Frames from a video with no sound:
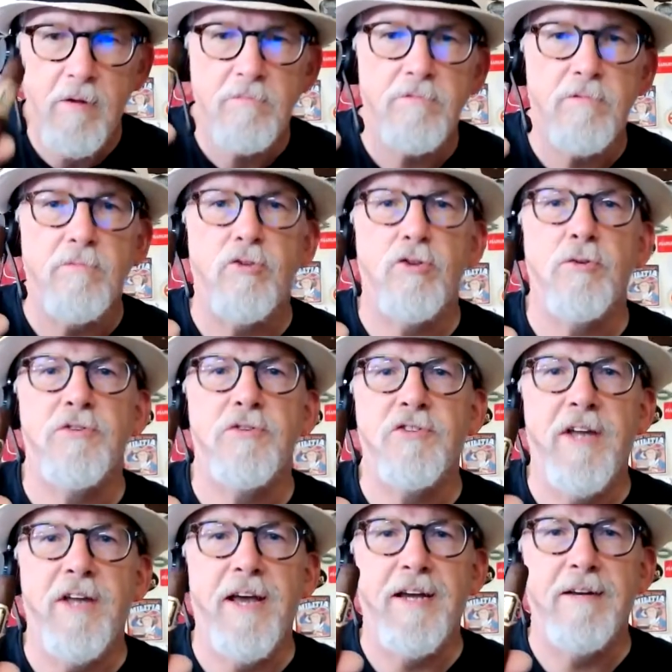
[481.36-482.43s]
from Drew
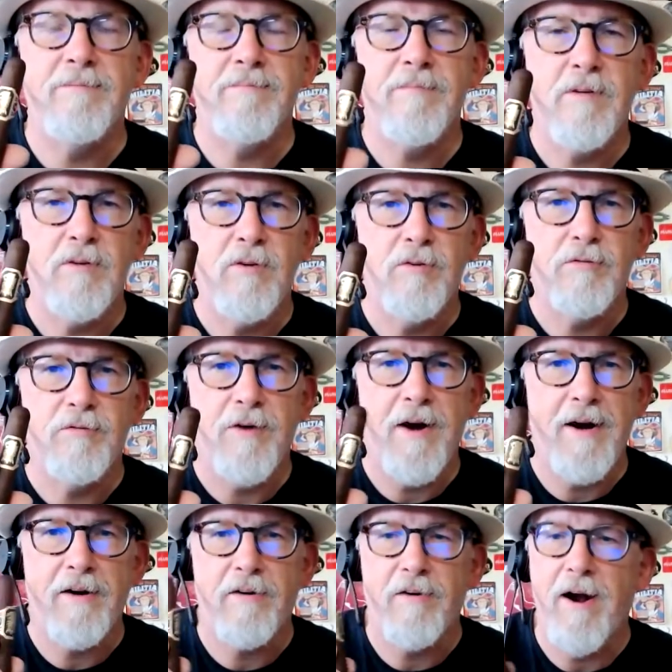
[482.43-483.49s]
Estate, little
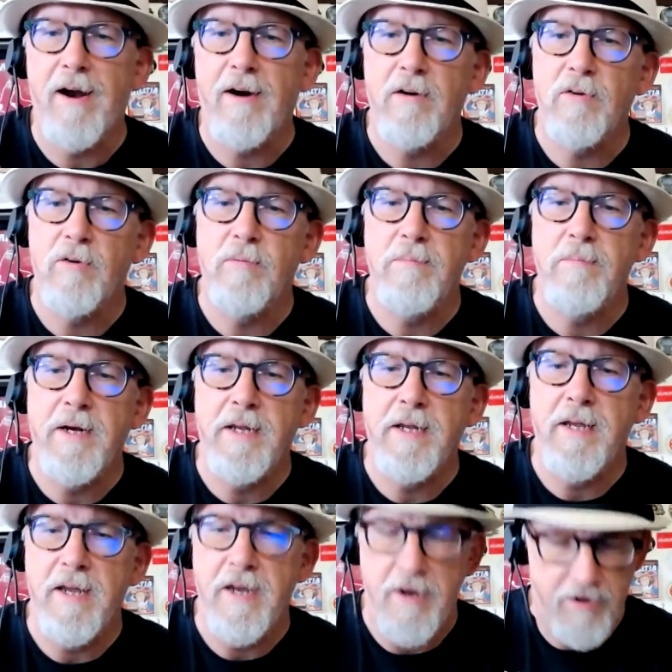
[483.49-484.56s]
firecracker, a little mini
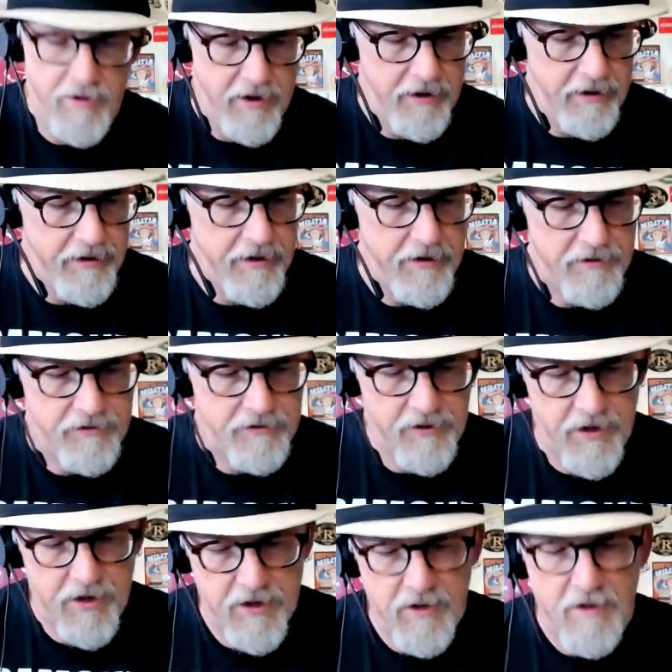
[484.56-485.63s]
here that it is.
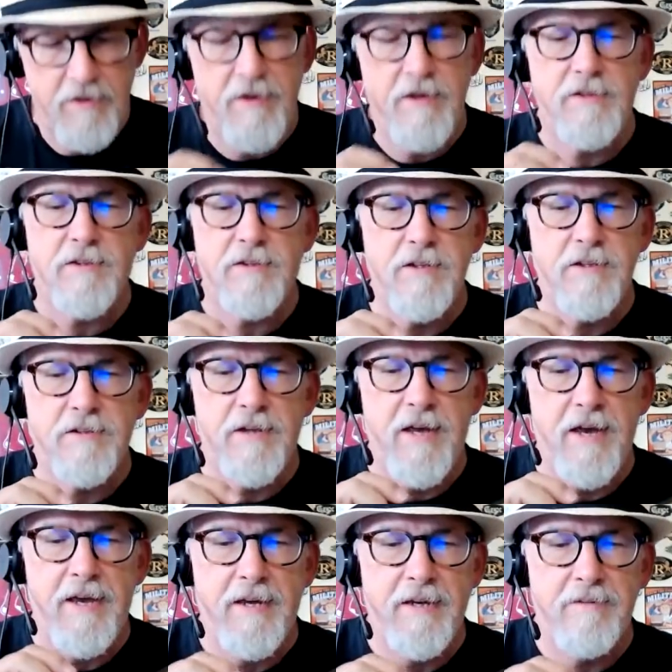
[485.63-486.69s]
This is
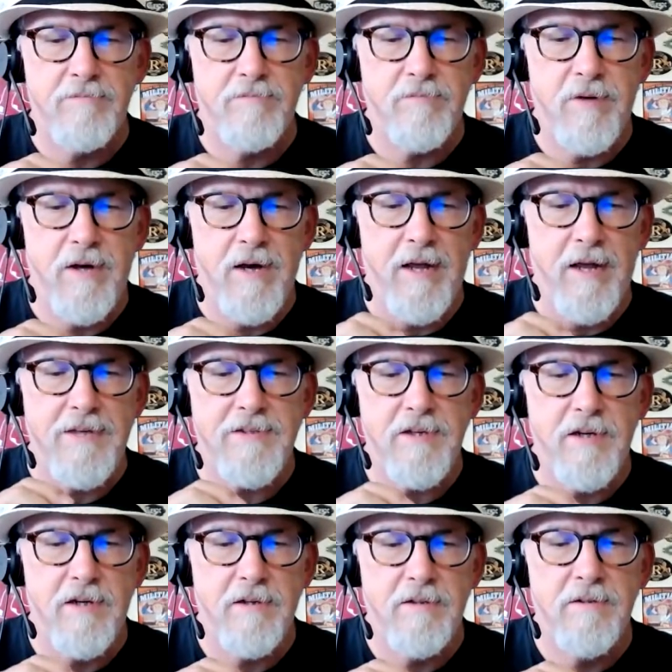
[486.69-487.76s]
a, well, that's
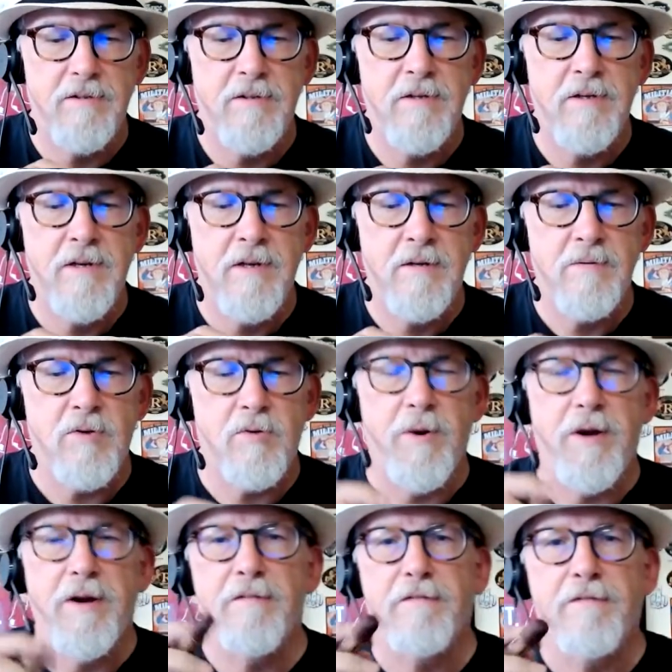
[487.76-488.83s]
a
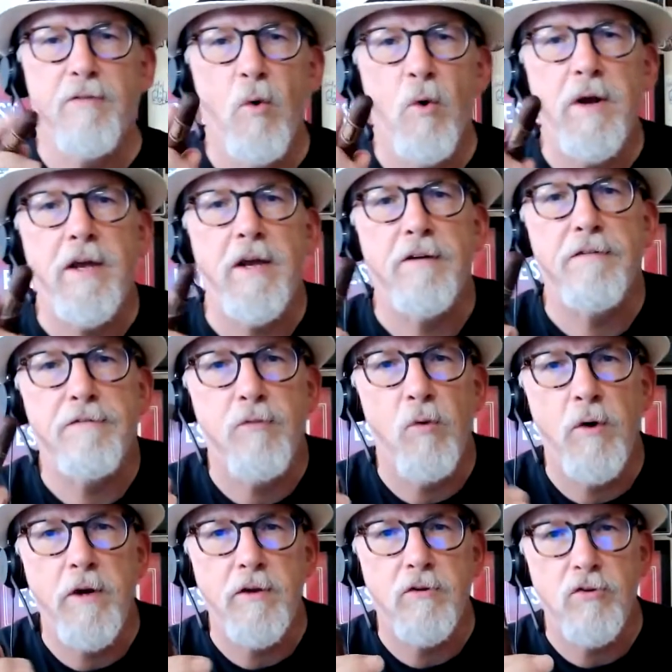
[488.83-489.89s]
between a 40 and a
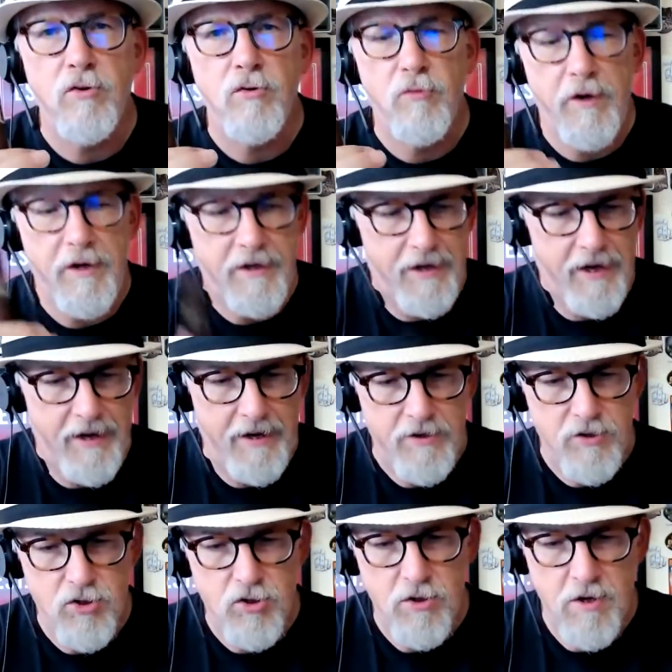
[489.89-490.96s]
42 ring
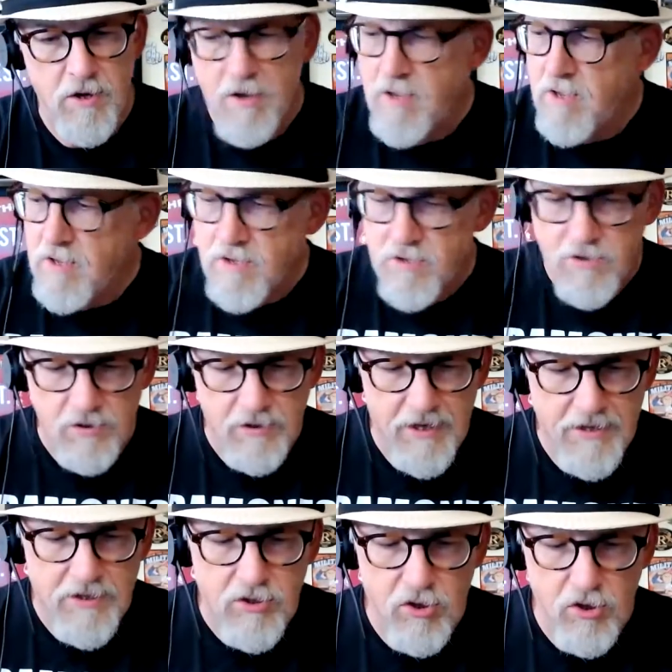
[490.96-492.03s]
gauge. So
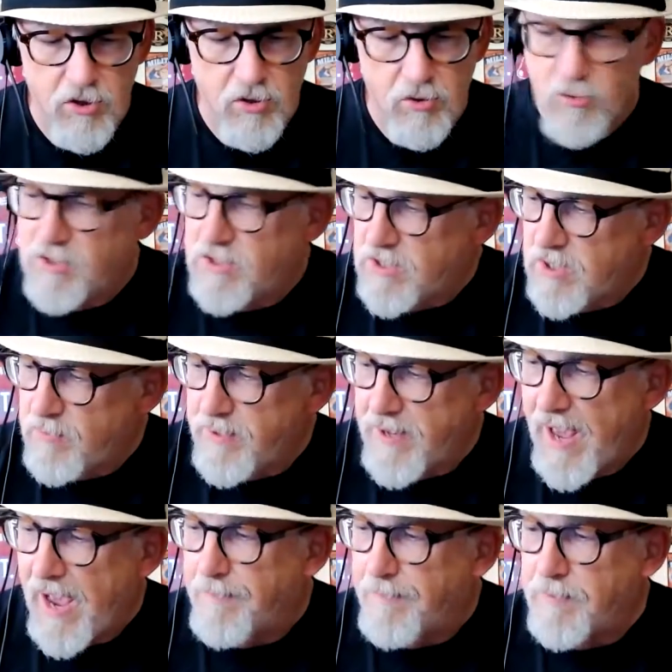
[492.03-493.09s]
let's go see what
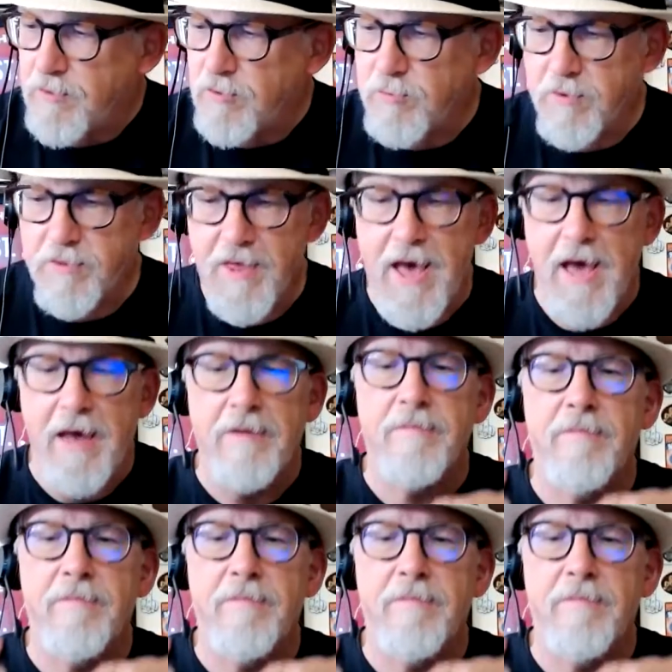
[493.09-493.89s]
happens with that.